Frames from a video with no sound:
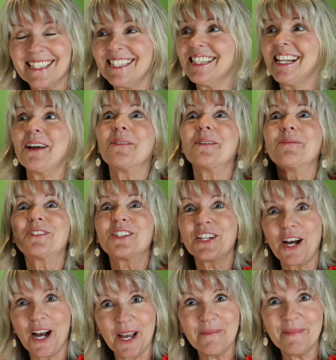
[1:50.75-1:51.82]
And they would
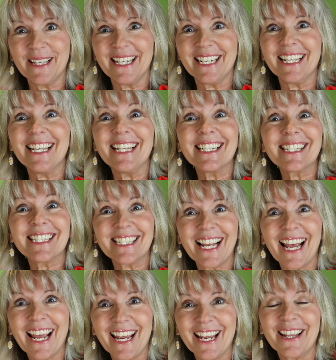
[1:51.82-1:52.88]
chime in and
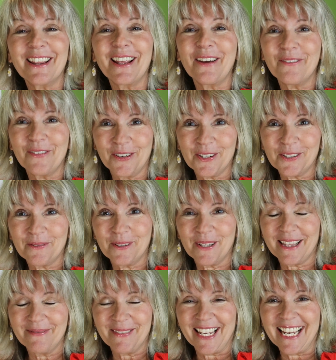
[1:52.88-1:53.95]
say that verse
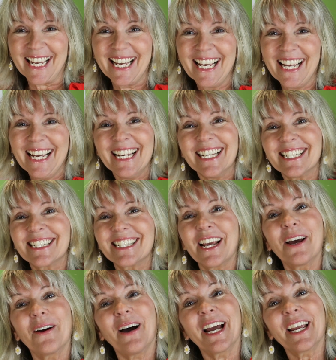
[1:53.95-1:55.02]
with me. So
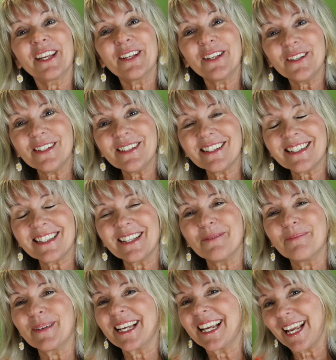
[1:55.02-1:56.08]
I used the
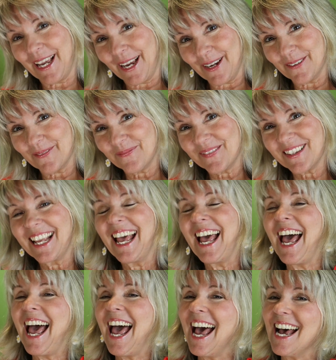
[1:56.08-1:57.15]
bingo
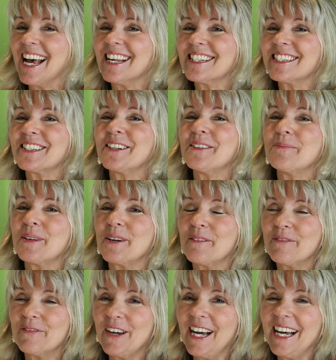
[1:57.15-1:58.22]
as a bit of
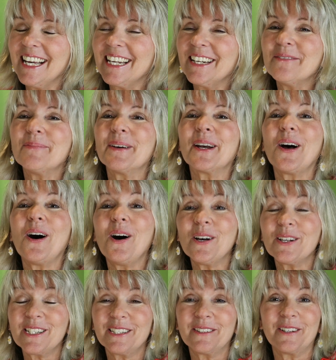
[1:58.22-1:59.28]
fun, but
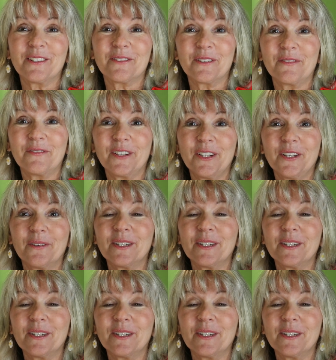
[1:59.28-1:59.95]
also as review.